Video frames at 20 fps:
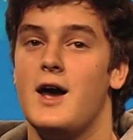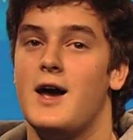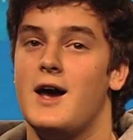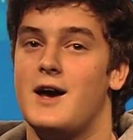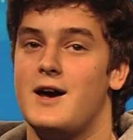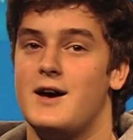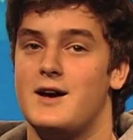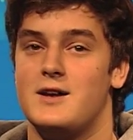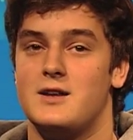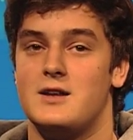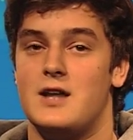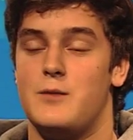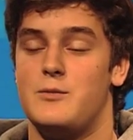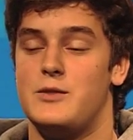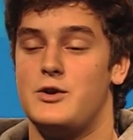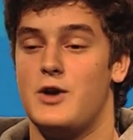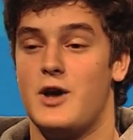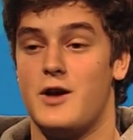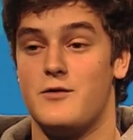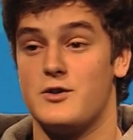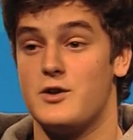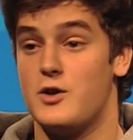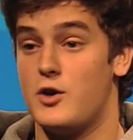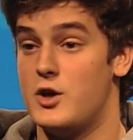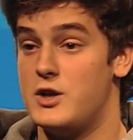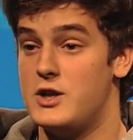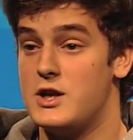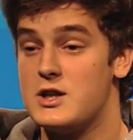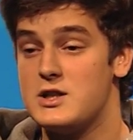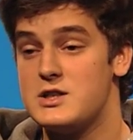And I mean, you have
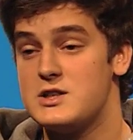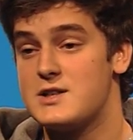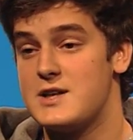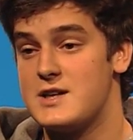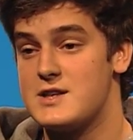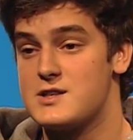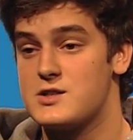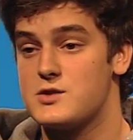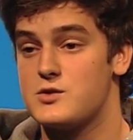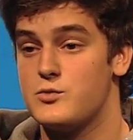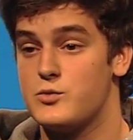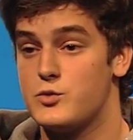an English test